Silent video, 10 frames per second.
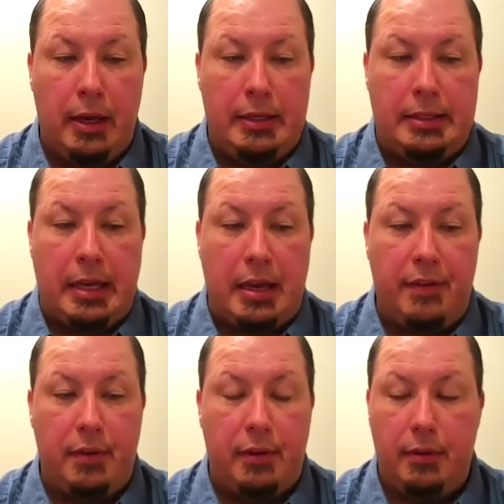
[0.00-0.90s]

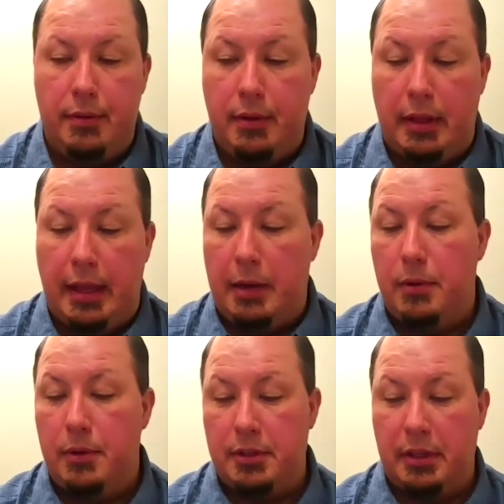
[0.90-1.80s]
save the
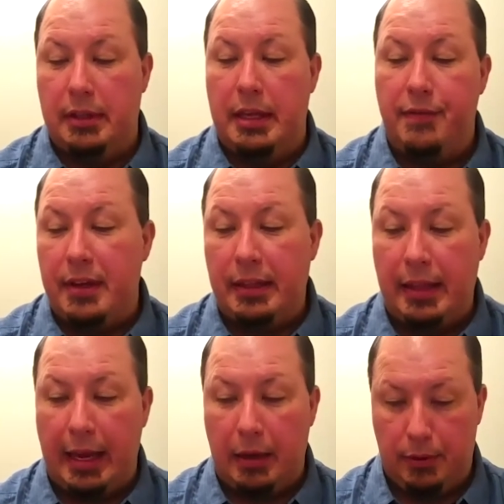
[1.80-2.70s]
language as a living
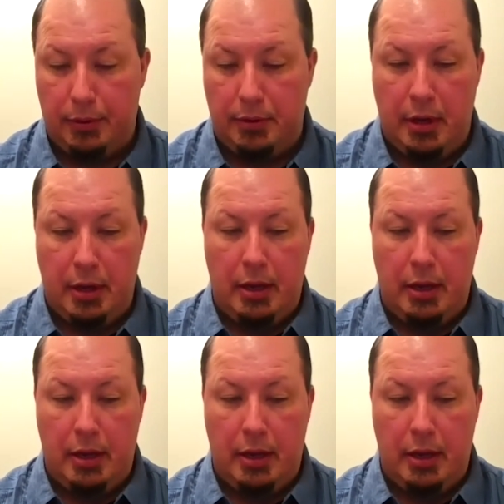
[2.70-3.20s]
language,